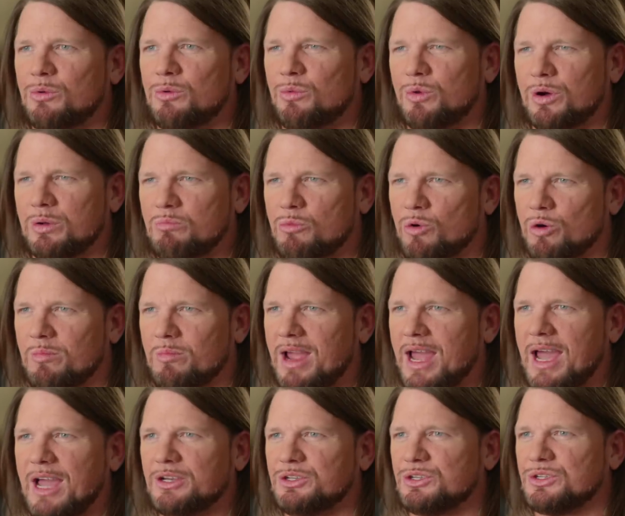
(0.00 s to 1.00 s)
go one more
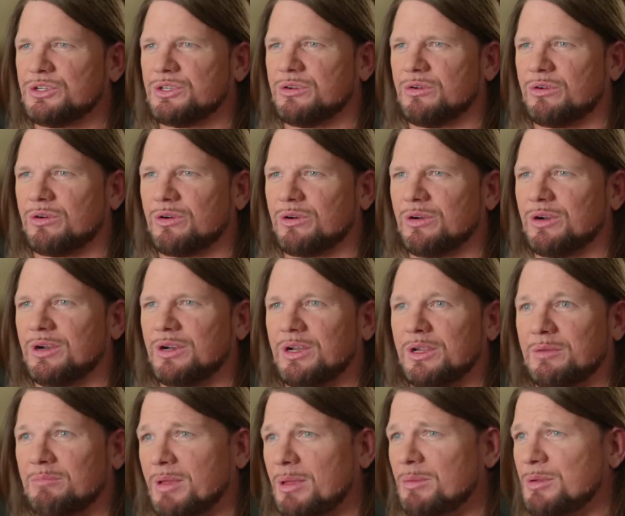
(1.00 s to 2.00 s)
match or
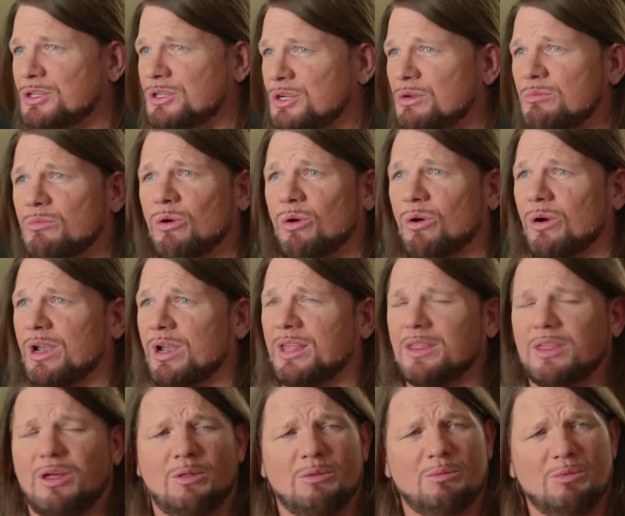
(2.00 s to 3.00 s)
maybe two more, and I
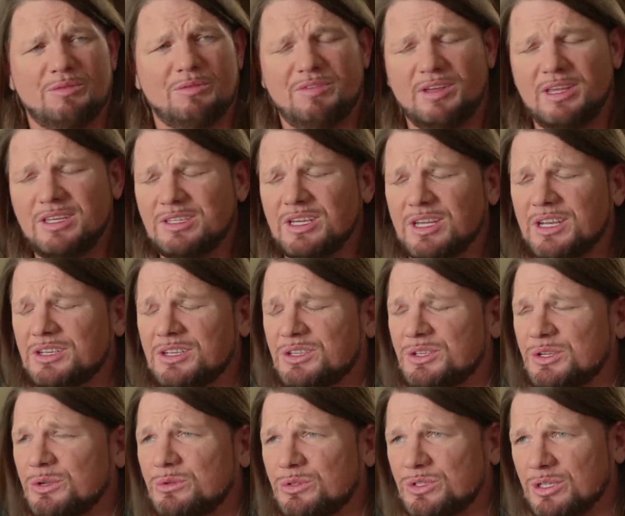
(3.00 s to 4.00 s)
thought, if he's going to
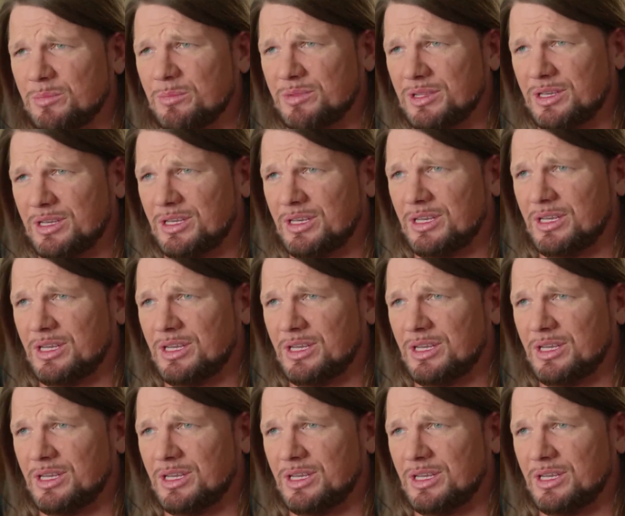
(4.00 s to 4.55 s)
do something,